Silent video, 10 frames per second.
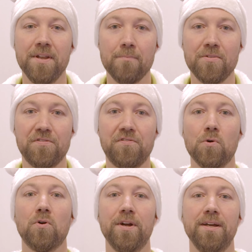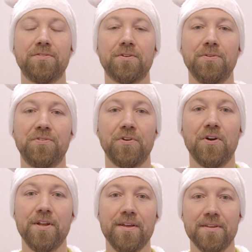number four is
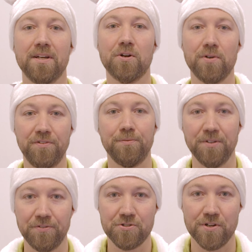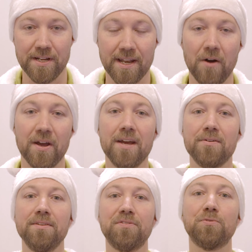concerning the Christmas tree. Now,
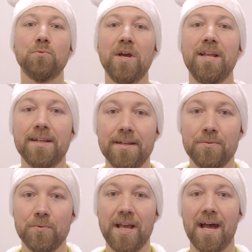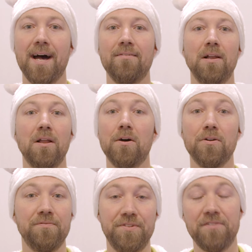here in Sweden, we have a lot
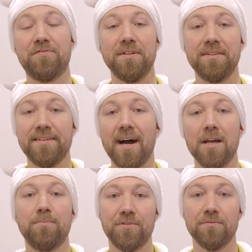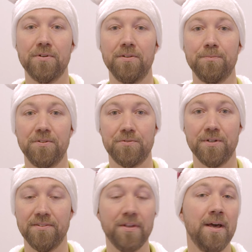of different types of Christmas
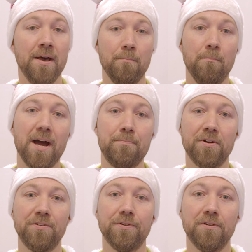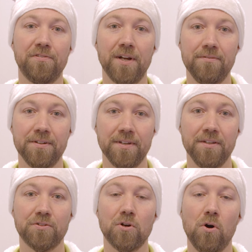trees. My personal favorite
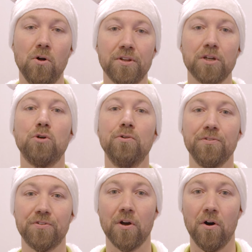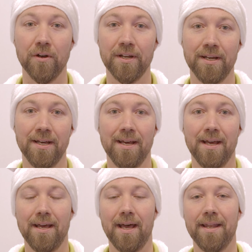is called Kungsgran,
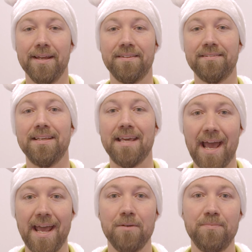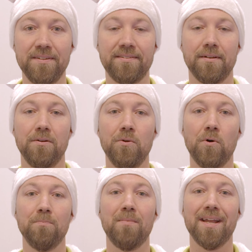and it's the Abies
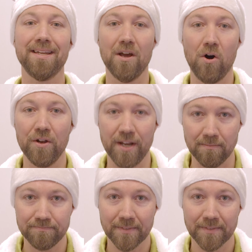nordmanniana,